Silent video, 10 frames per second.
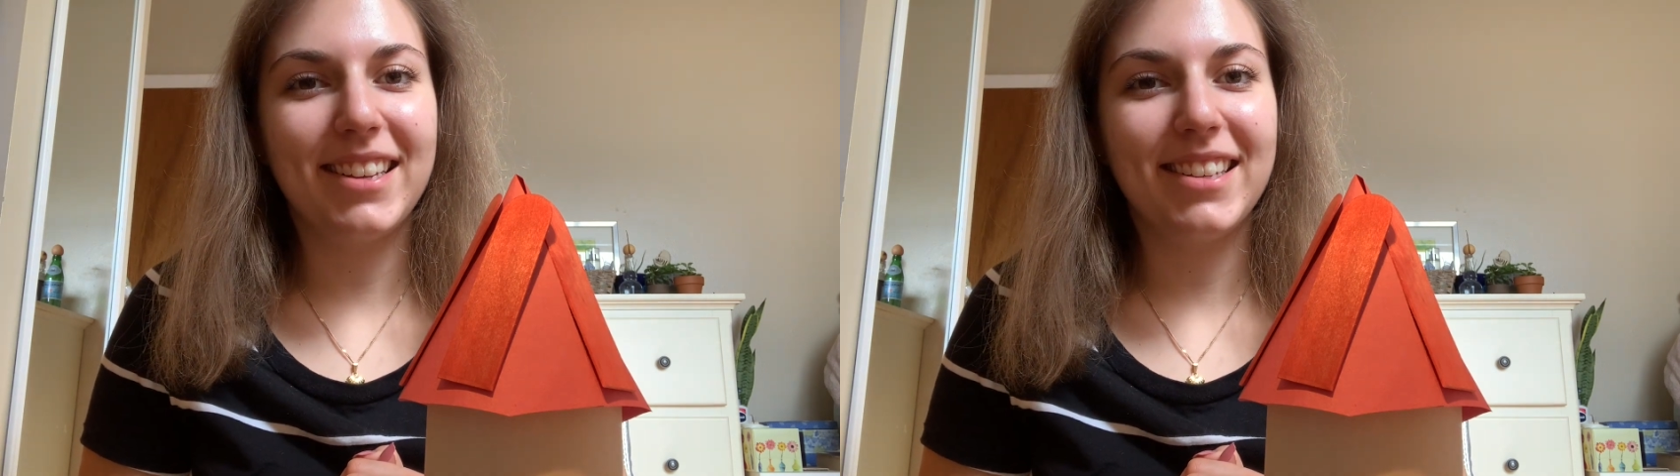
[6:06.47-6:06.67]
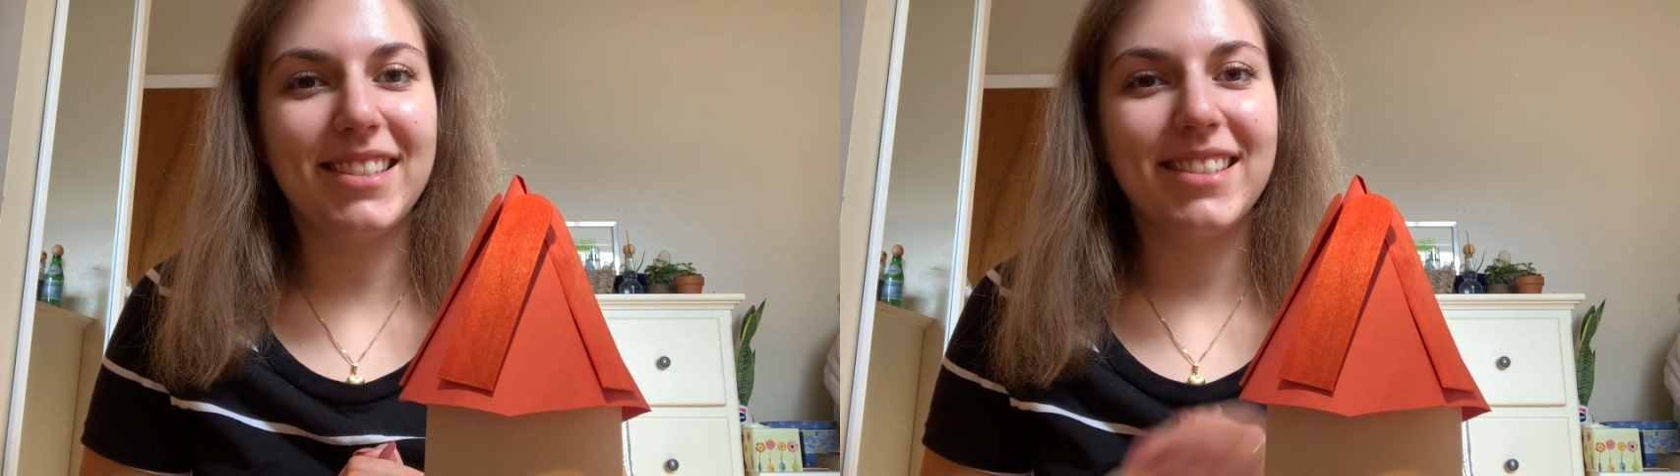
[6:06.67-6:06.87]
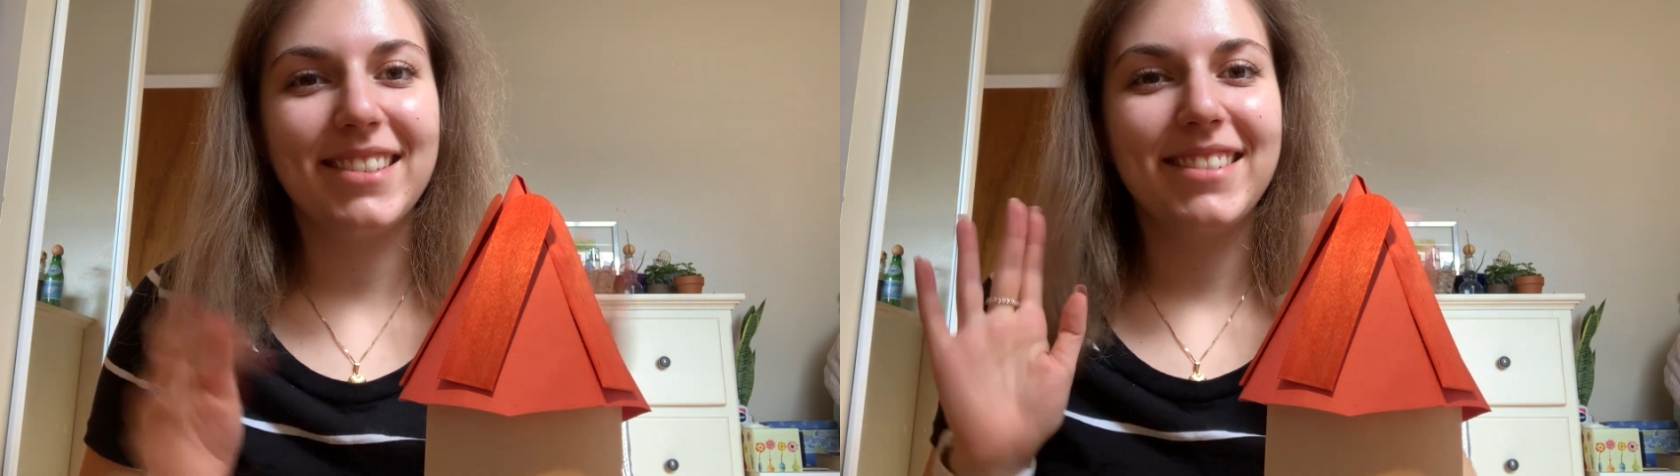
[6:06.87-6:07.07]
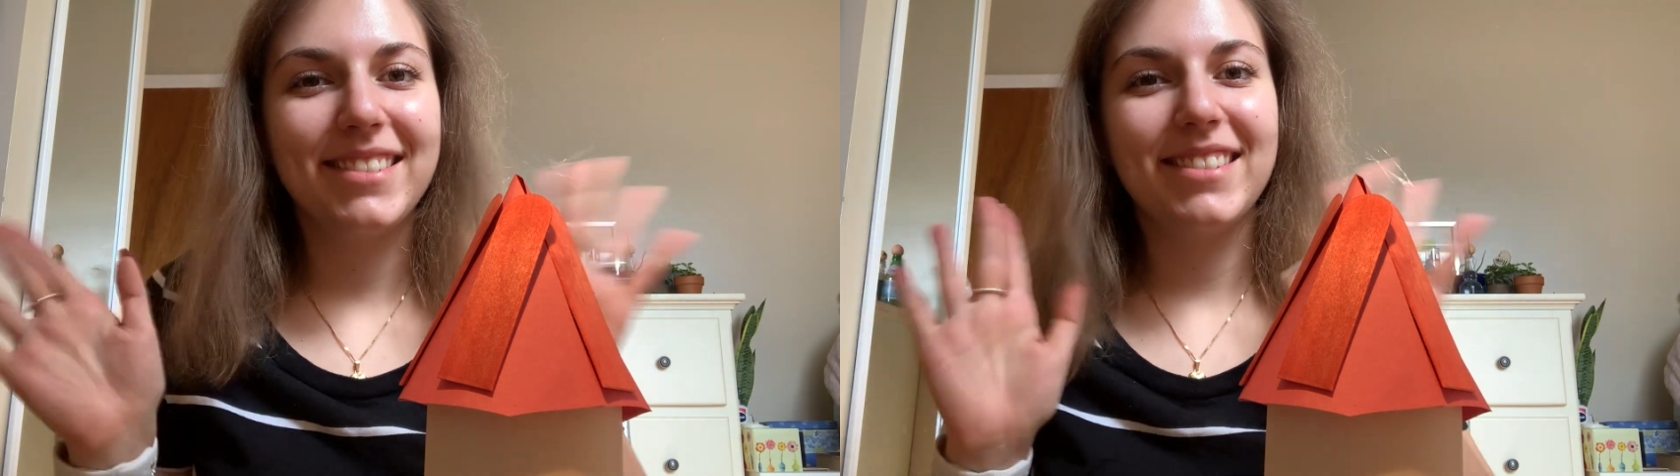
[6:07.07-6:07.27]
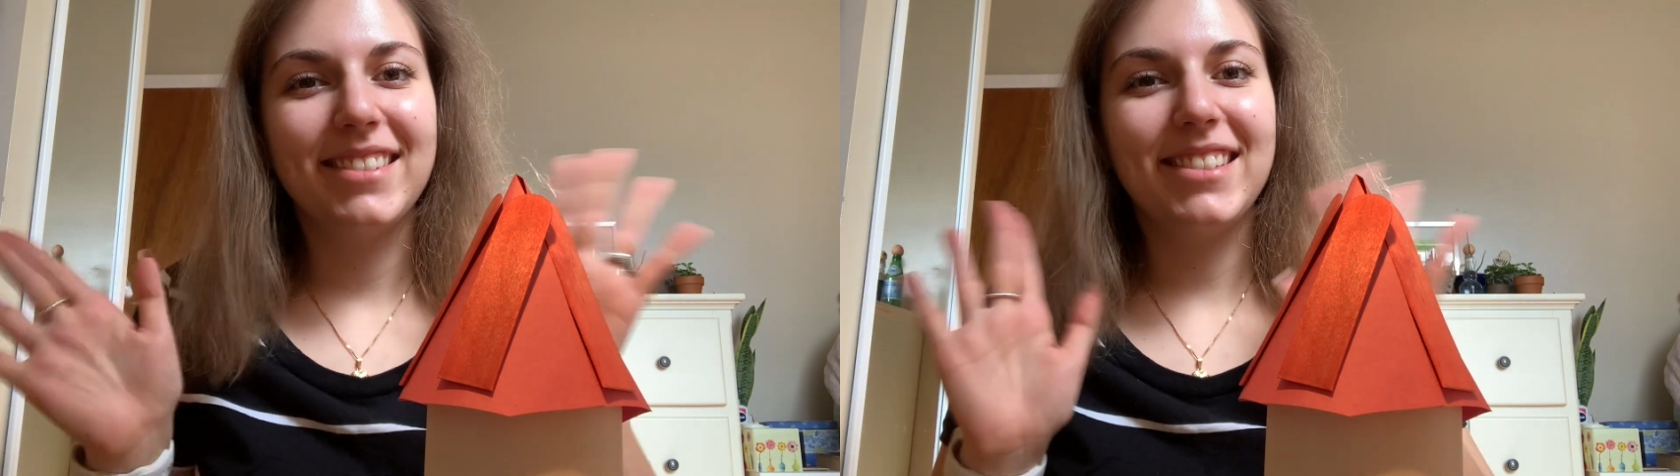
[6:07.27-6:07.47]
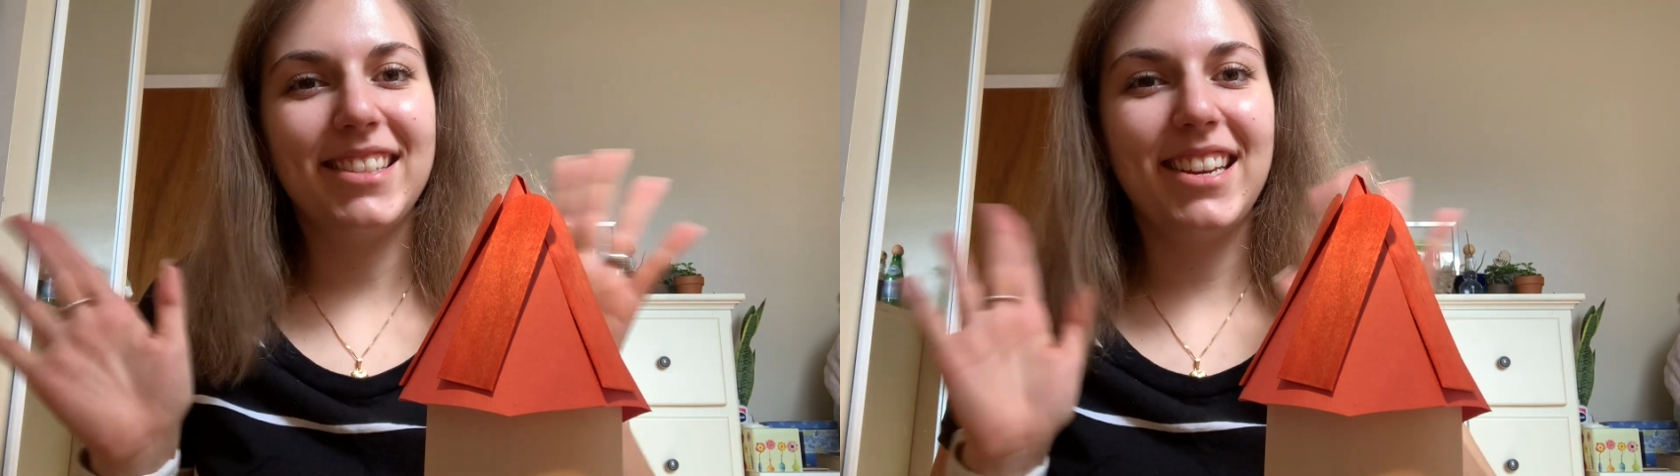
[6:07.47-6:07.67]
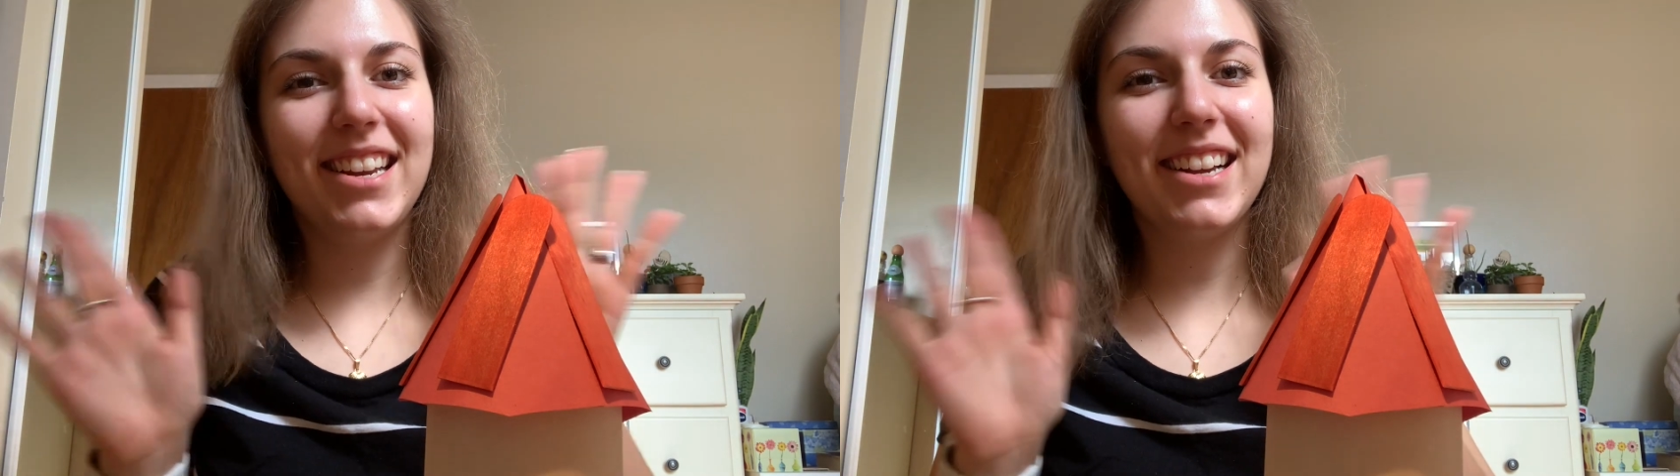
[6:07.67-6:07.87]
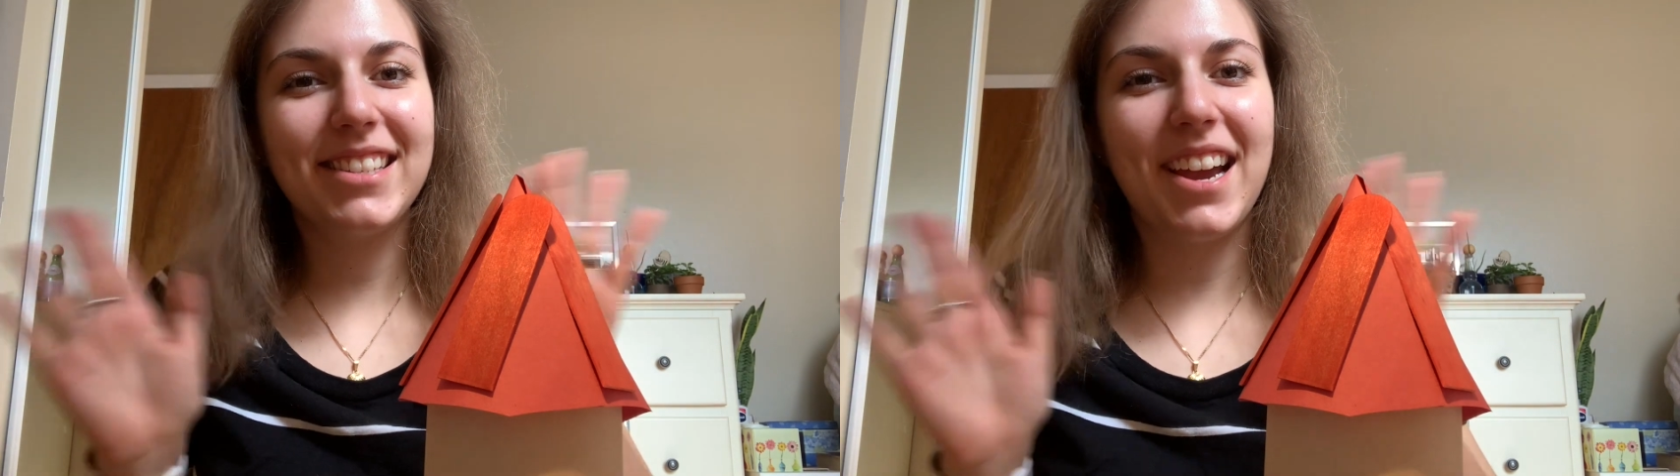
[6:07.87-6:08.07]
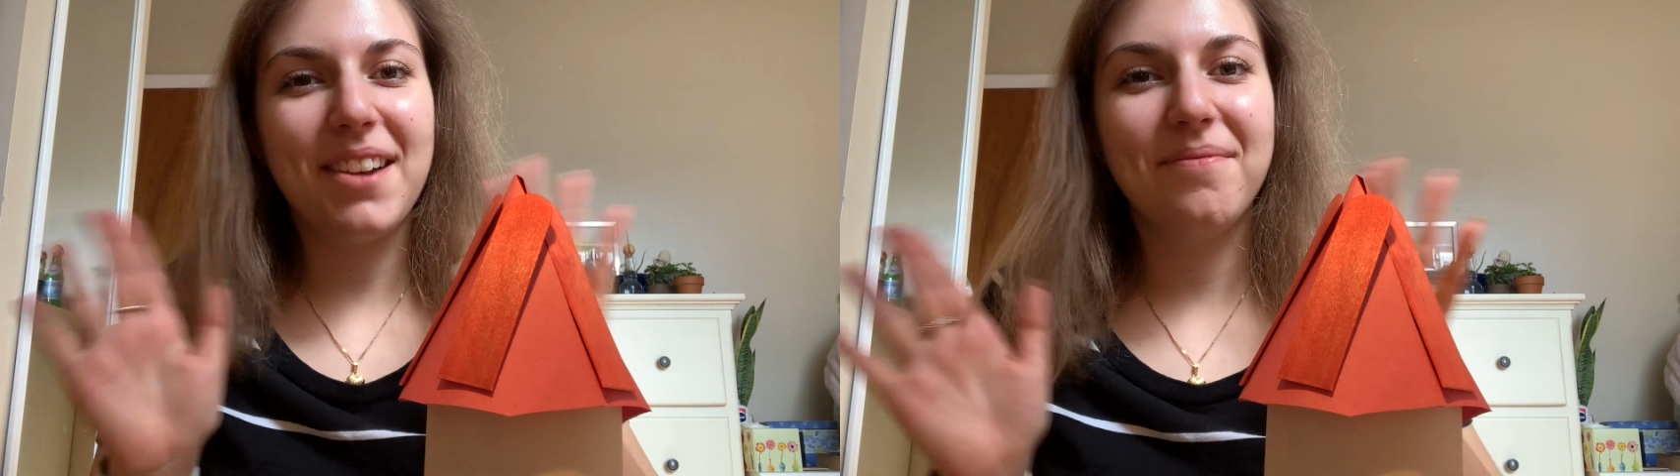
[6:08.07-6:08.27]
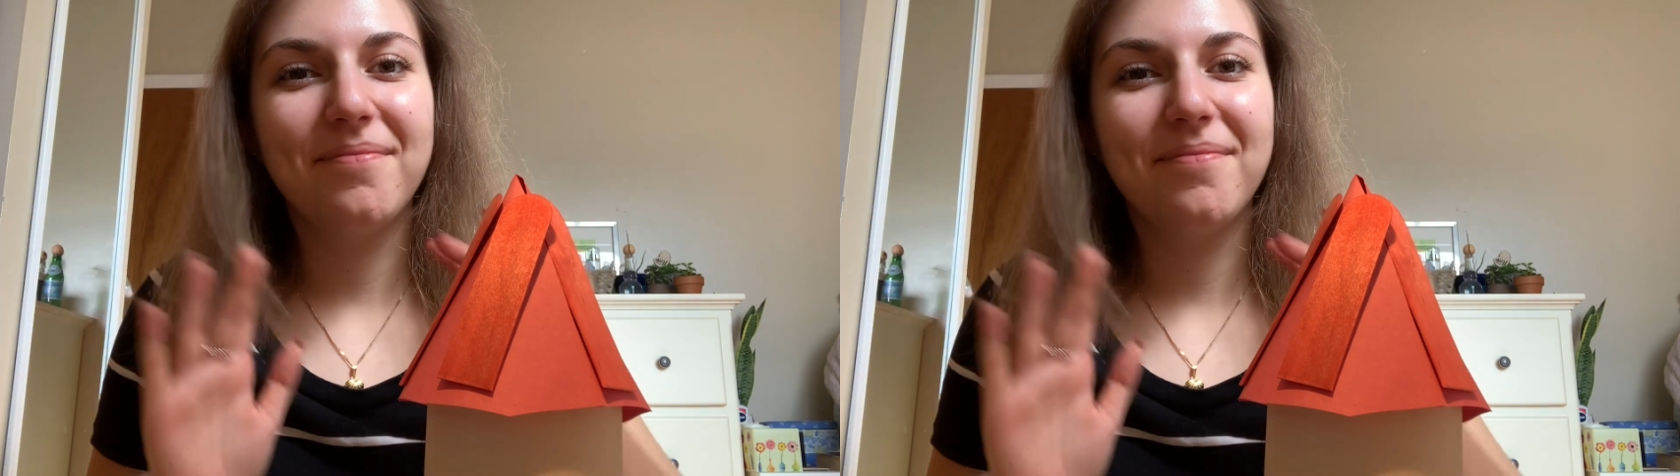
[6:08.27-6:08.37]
this. See you next time.